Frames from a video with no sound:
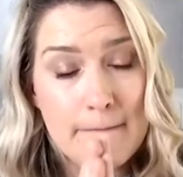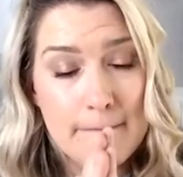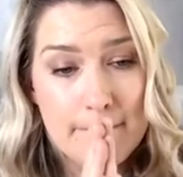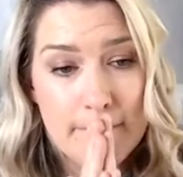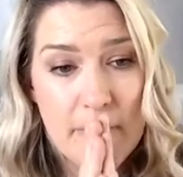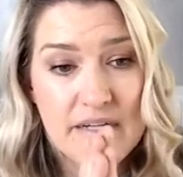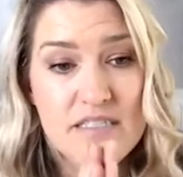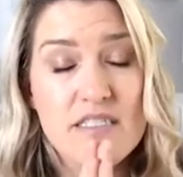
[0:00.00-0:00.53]

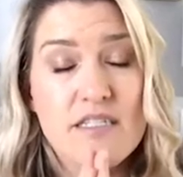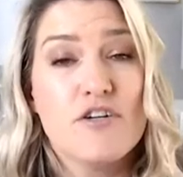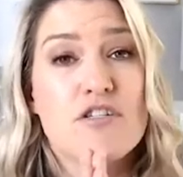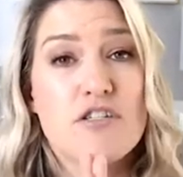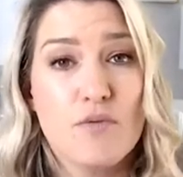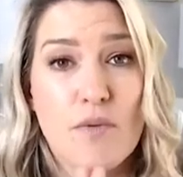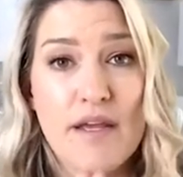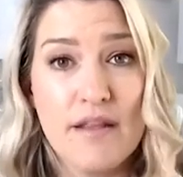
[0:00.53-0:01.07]
my dear
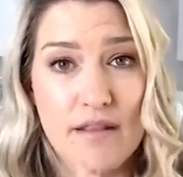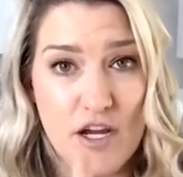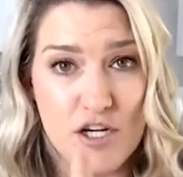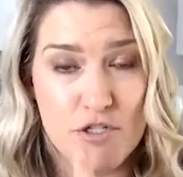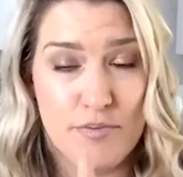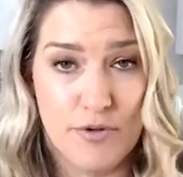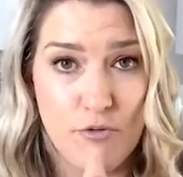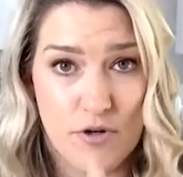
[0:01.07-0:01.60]
sweet
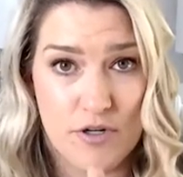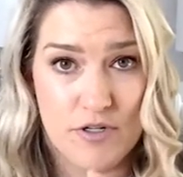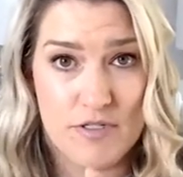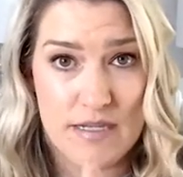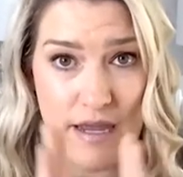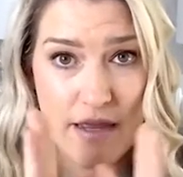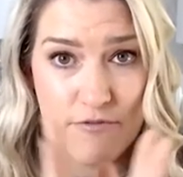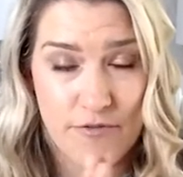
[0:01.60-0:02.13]
lashpreneurs
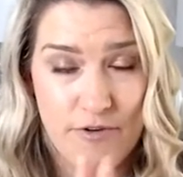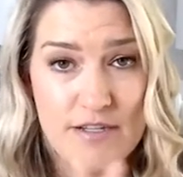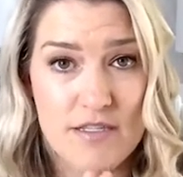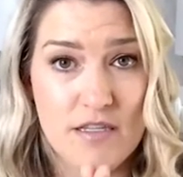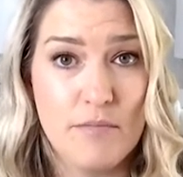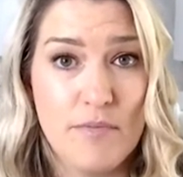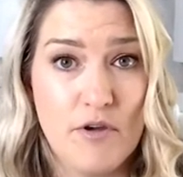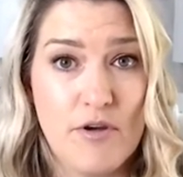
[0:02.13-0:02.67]
and friends
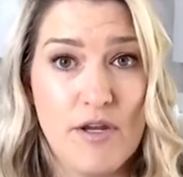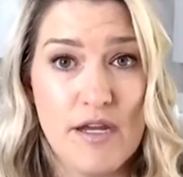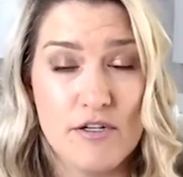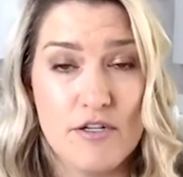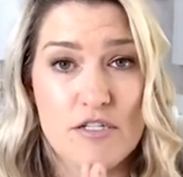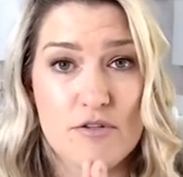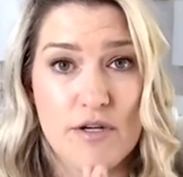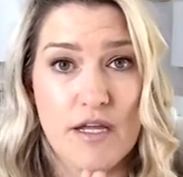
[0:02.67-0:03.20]
in the beauty
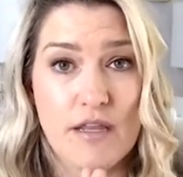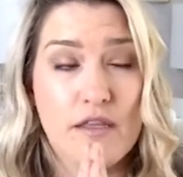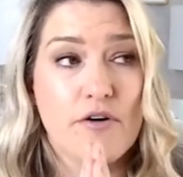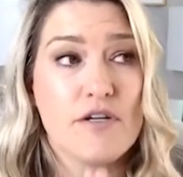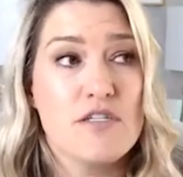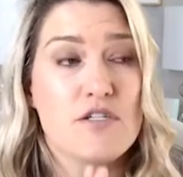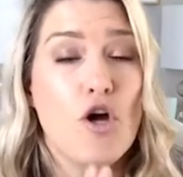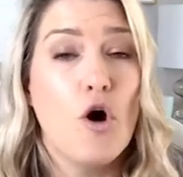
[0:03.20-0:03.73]
industry, there
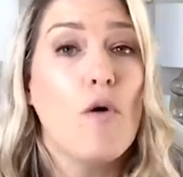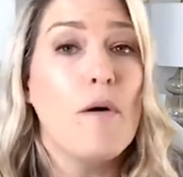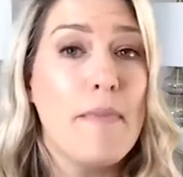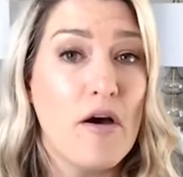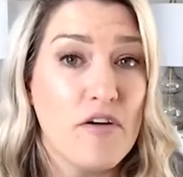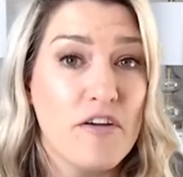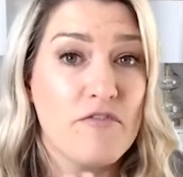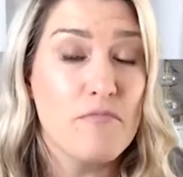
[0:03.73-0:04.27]
is no
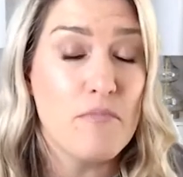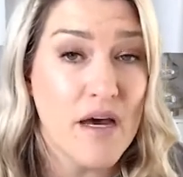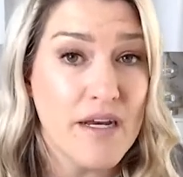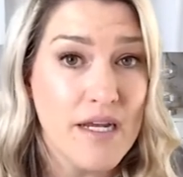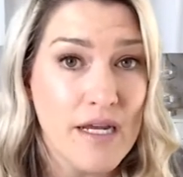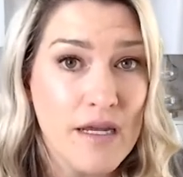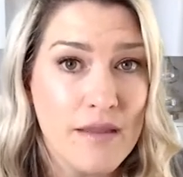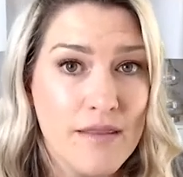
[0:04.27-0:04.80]
amount of
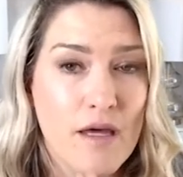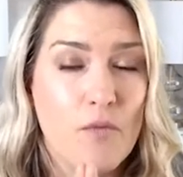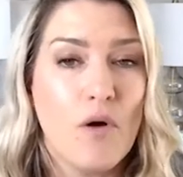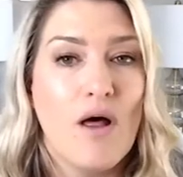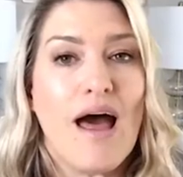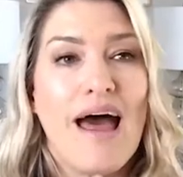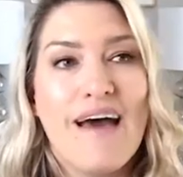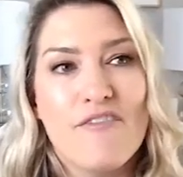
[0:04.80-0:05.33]
money that
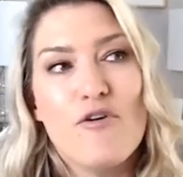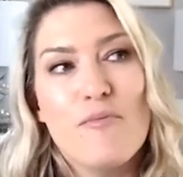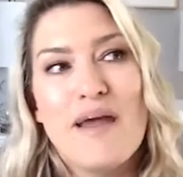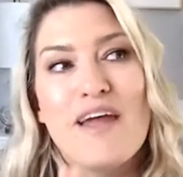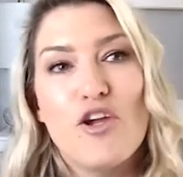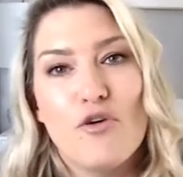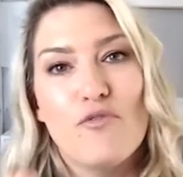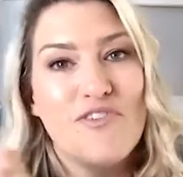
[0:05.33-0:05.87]
will ever
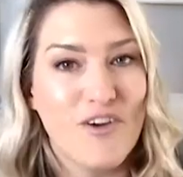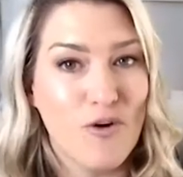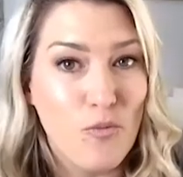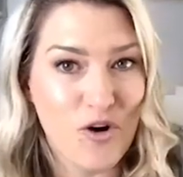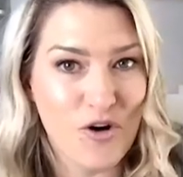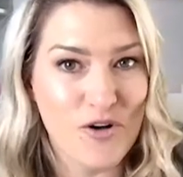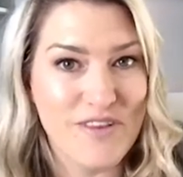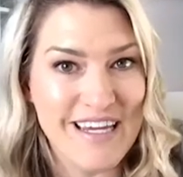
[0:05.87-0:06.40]
make you feel
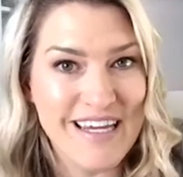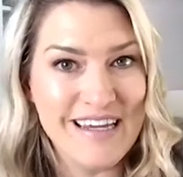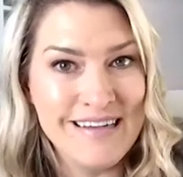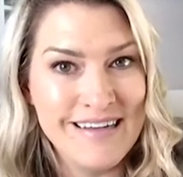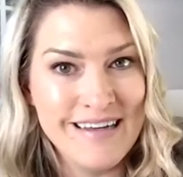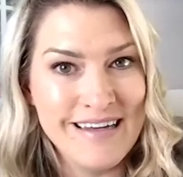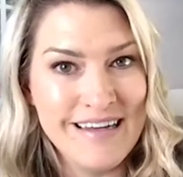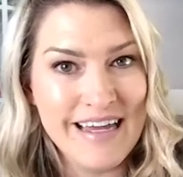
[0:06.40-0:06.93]
worthy
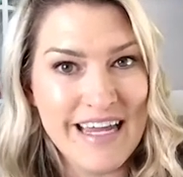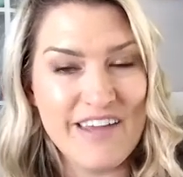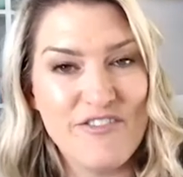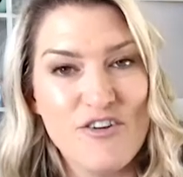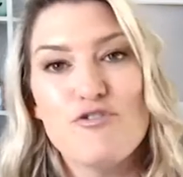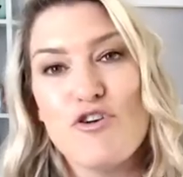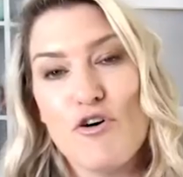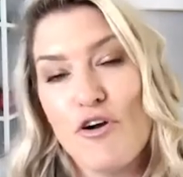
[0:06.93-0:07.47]
if
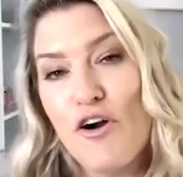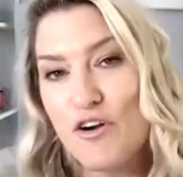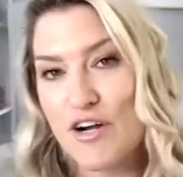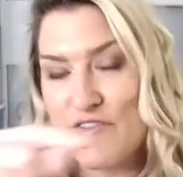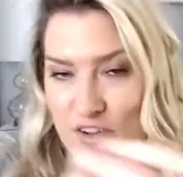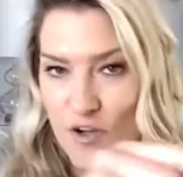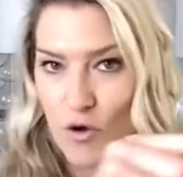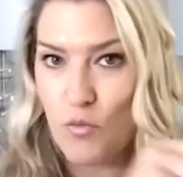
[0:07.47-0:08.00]
you don't already
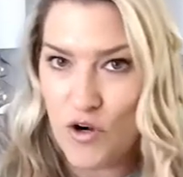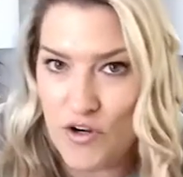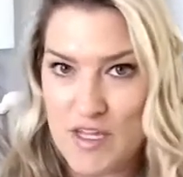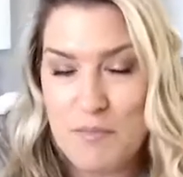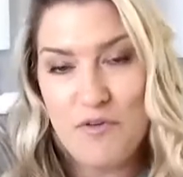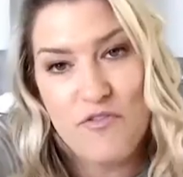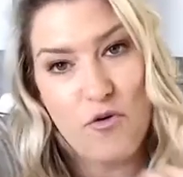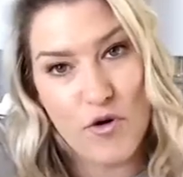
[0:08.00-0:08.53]
feel worthy
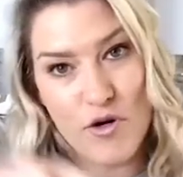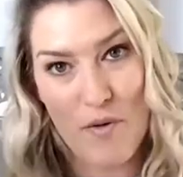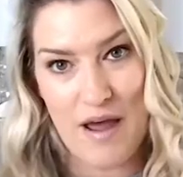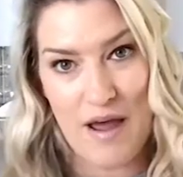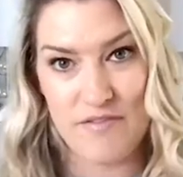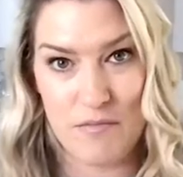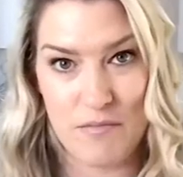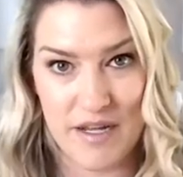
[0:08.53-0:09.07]
before you
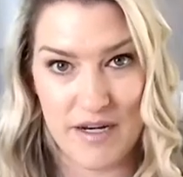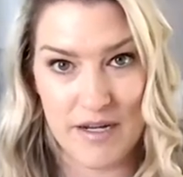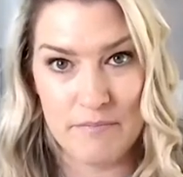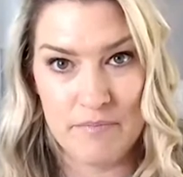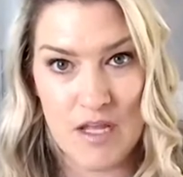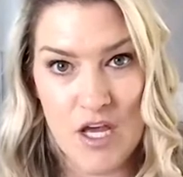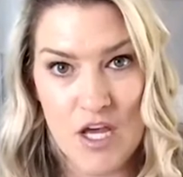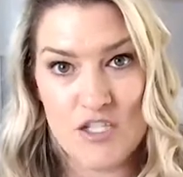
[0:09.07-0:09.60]
have the money.
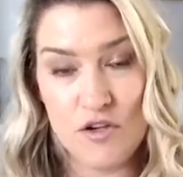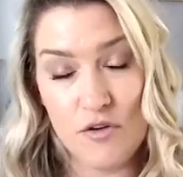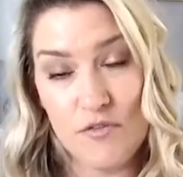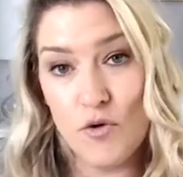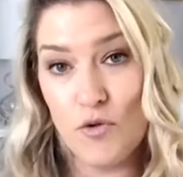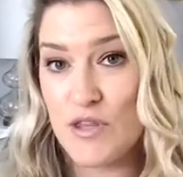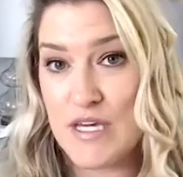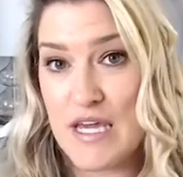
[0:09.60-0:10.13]
So if
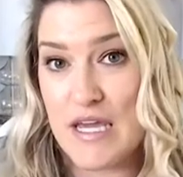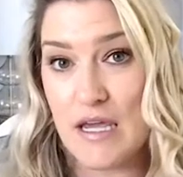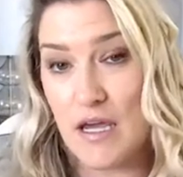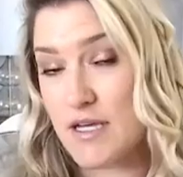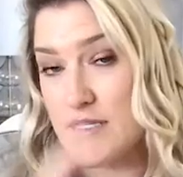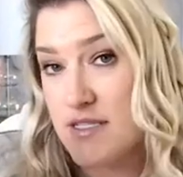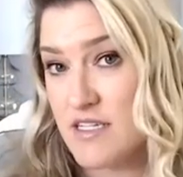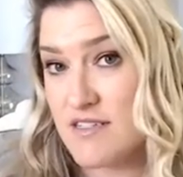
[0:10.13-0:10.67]
you think
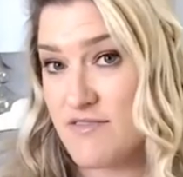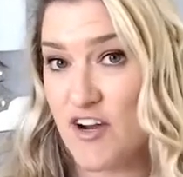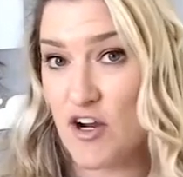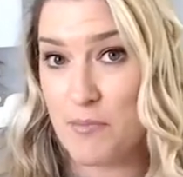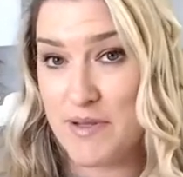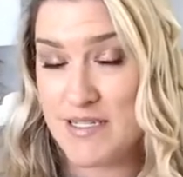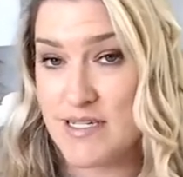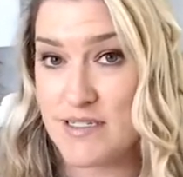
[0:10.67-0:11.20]
a six-figure
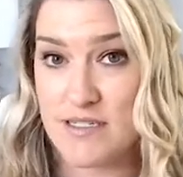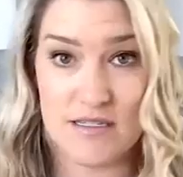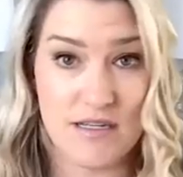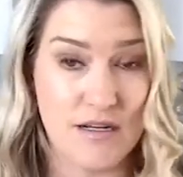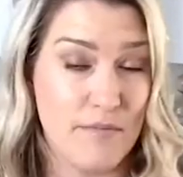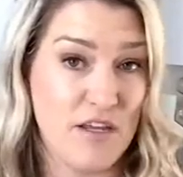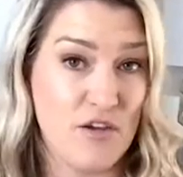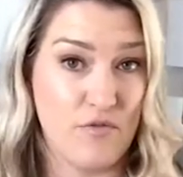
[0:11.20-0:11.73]
business is
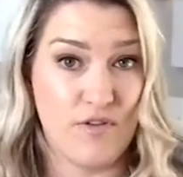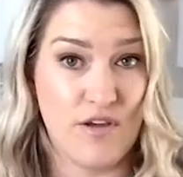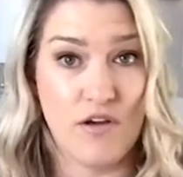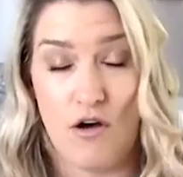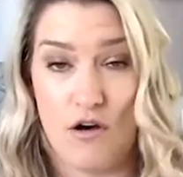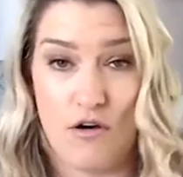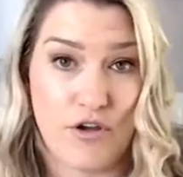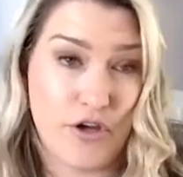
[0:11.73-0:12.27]
going to make you feel
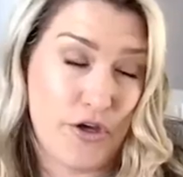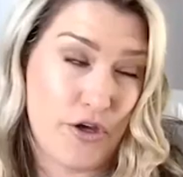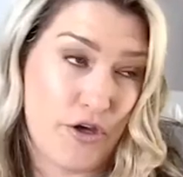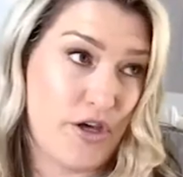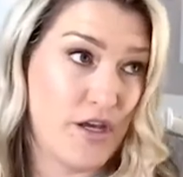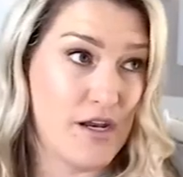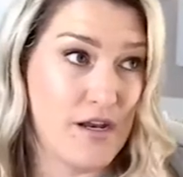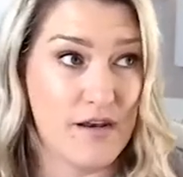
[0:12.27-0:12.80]
all
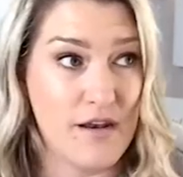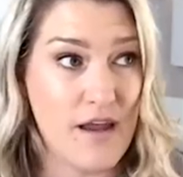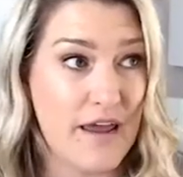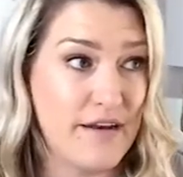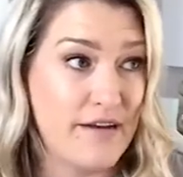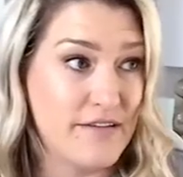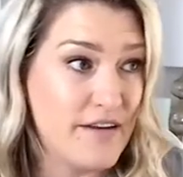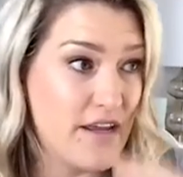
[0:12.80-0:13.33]
good and
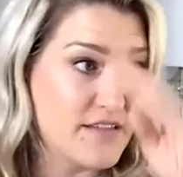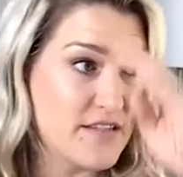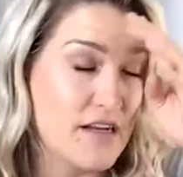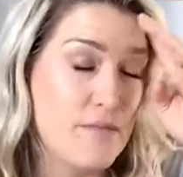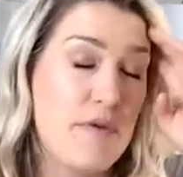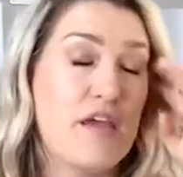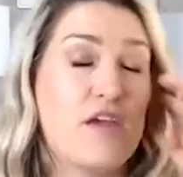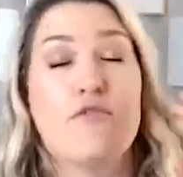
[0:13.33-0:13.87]
and it's going
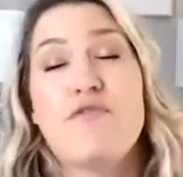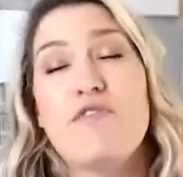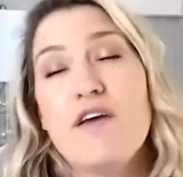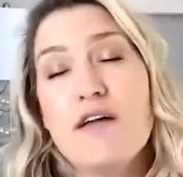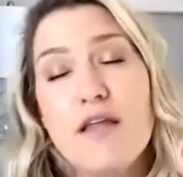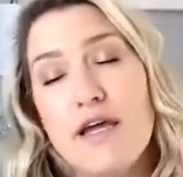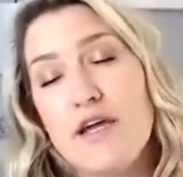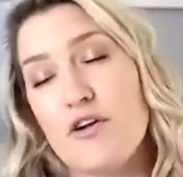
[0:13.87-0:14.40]
to make you
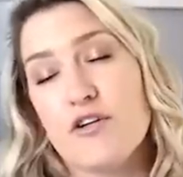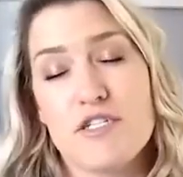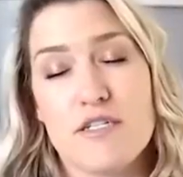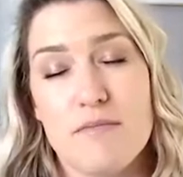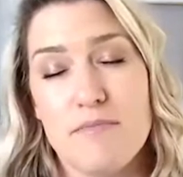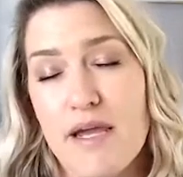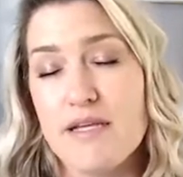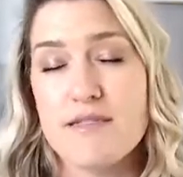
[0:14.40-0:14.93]
feel like you're just
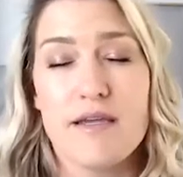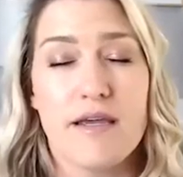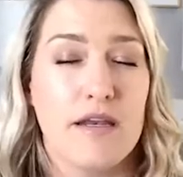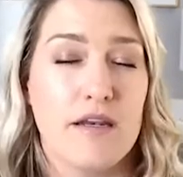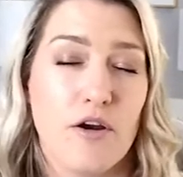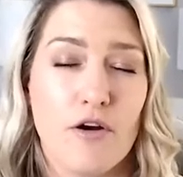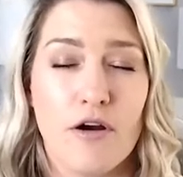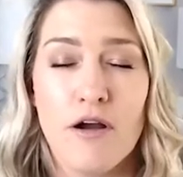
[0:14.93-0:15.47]
amazing
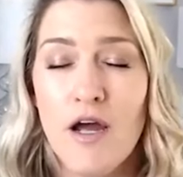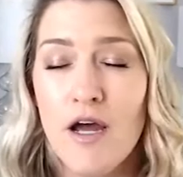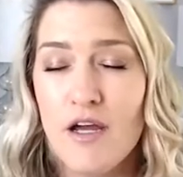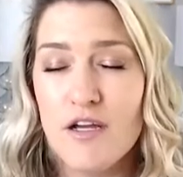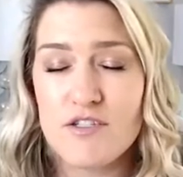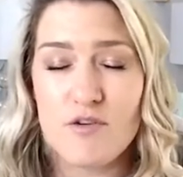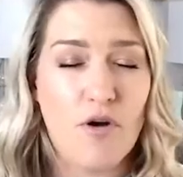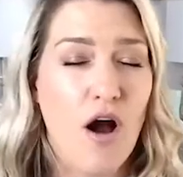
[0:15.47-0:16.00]
and you're
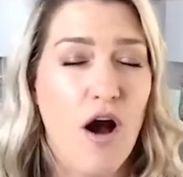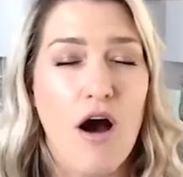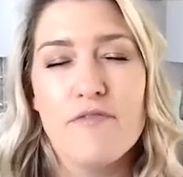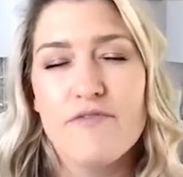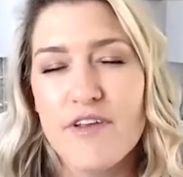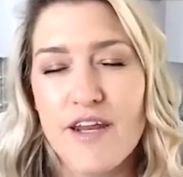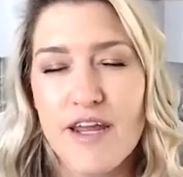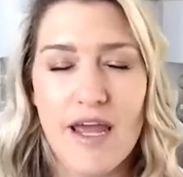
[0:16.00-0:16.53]
so
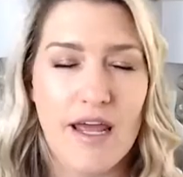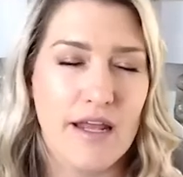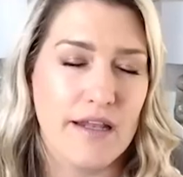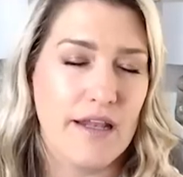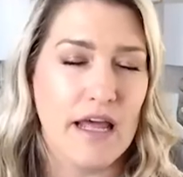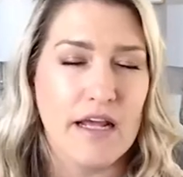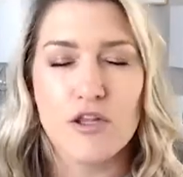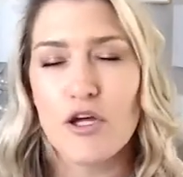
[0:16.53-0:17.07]
confident and
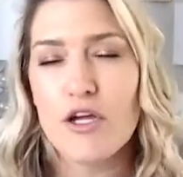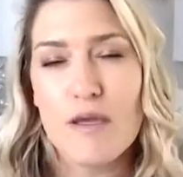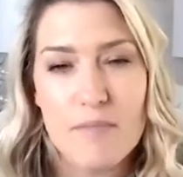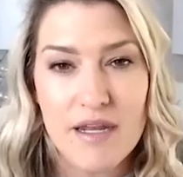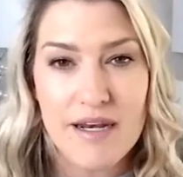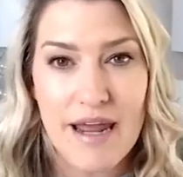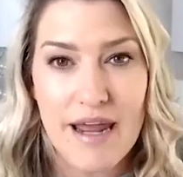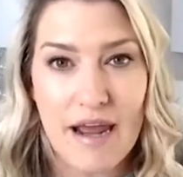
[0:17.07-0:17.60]
like look at
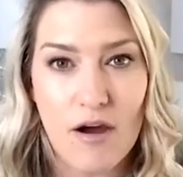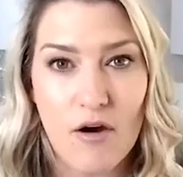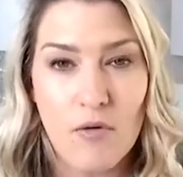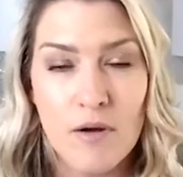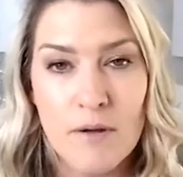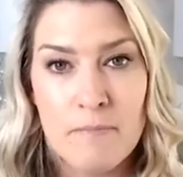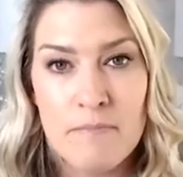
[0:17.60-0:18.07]
me now,